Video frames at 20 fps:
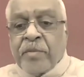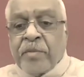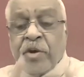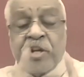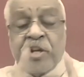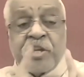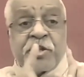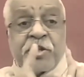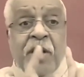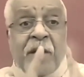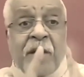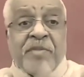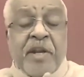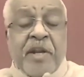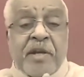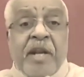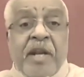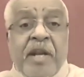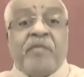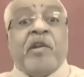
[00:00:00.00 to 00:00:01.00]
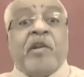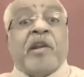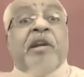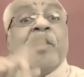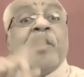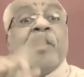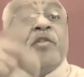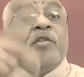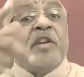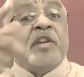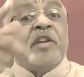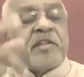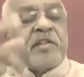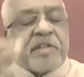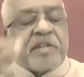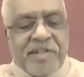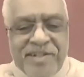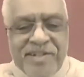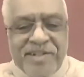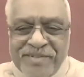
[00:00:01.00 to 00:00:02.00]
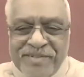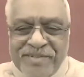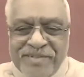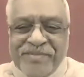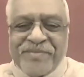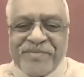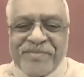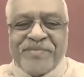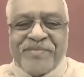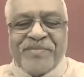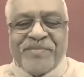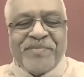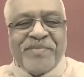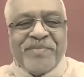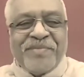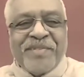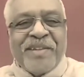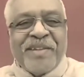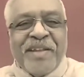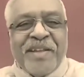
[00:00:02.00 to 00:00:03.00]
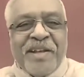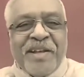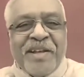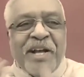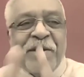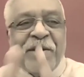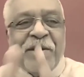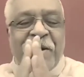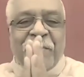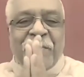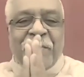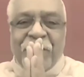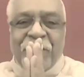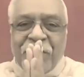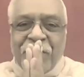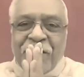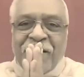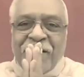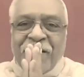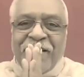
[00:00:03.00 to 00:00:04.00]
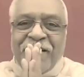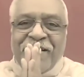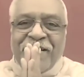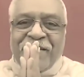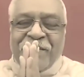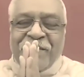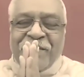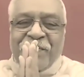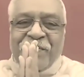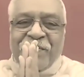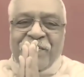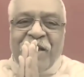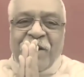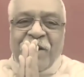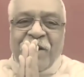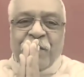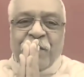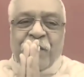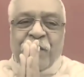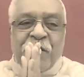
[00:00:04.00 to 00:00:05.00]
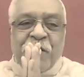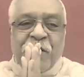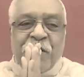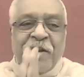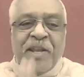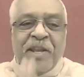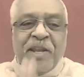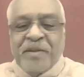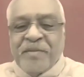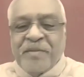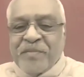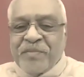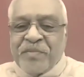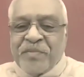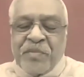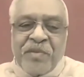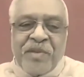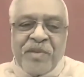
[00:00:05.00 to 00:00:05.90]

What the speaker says: I'm going to stop the recording. We'll continue the discussion. Anyway, thank you for joining